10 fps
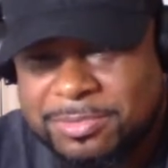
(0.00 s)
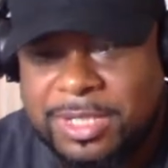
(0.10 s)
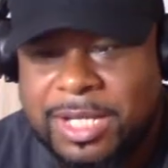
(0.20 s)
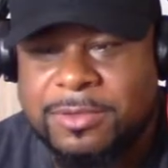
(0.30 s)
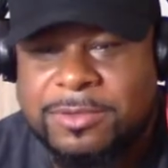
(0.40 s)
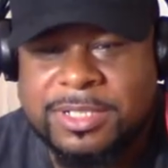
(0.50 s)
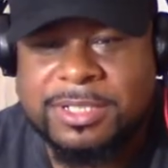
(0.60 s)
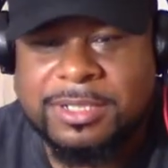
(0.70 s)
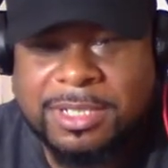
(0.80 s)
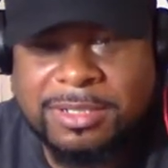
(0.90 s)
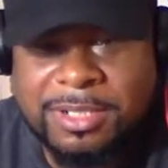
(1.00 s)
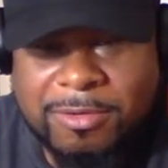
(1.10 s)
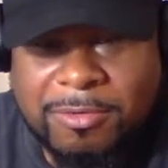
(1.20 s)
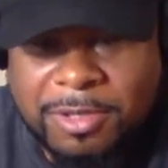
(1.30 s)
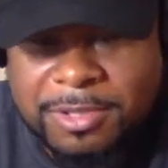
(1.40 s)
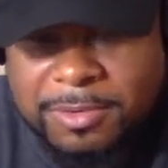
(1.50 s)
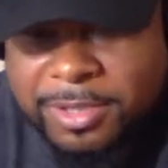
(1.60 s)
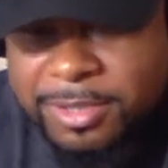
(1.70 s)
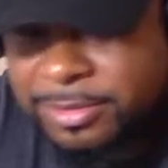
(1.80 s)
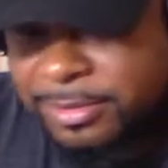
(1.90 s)
like, who did it? And they start
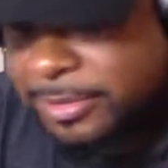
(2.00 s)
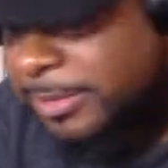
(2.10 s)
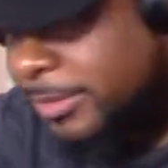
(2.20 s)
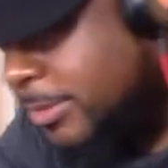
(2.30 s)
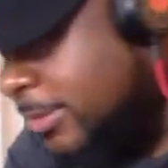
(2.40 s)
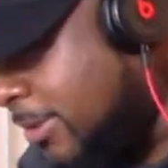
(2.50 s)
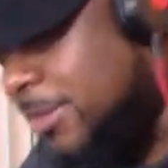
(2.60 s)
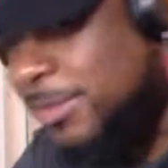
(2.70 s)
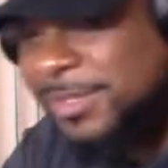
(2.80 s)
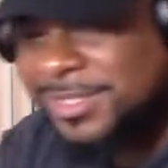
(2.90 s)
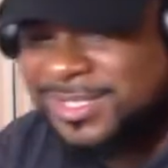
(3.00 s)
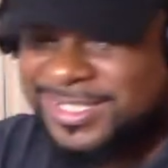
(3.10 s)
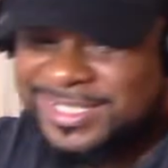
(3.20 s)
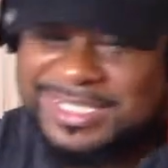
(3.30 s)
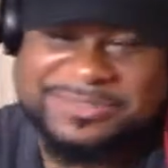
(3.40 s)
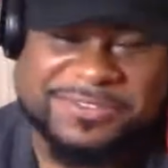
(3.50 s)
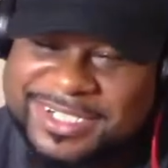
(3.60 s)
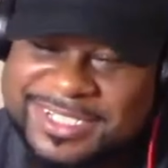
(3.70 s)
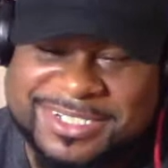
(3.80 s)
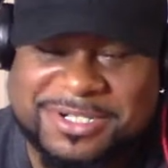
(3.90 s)
walking away. That's
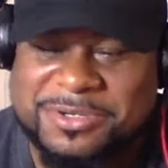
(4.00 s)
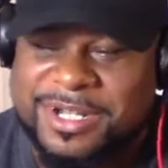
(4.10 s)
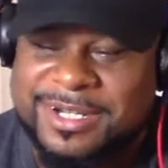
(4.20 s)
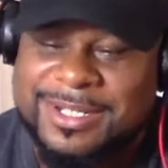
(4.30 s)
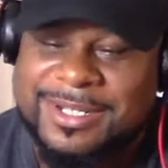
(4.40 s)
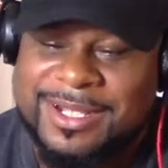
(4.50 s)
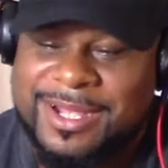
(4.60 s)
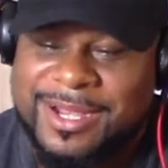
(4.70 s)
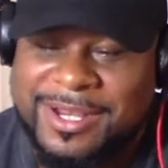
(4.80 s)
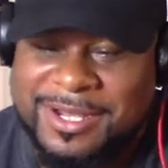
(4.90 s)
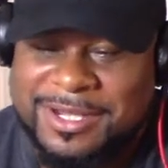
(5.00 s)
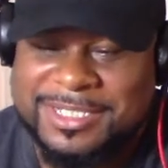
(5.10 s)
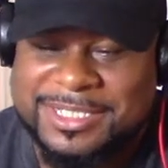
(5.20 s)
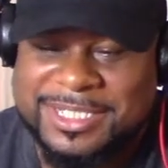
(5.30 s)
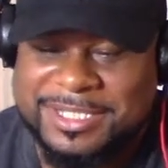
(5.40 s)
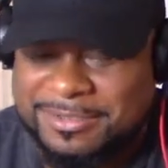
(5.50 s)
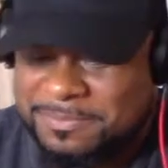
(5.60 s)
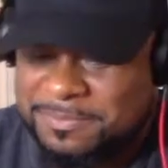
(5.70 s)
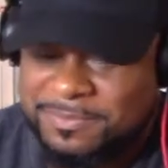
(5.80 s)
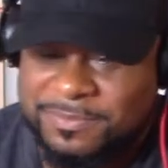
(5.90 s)
funny as all what. All right, y'all, let's get it.
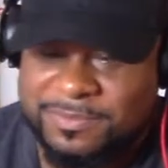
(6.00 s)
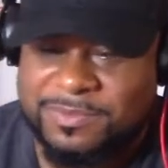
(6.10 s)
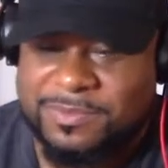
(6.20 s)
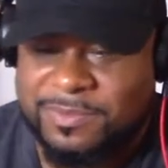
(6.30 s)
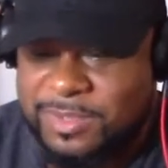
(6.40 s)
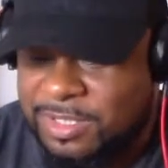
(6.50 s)
All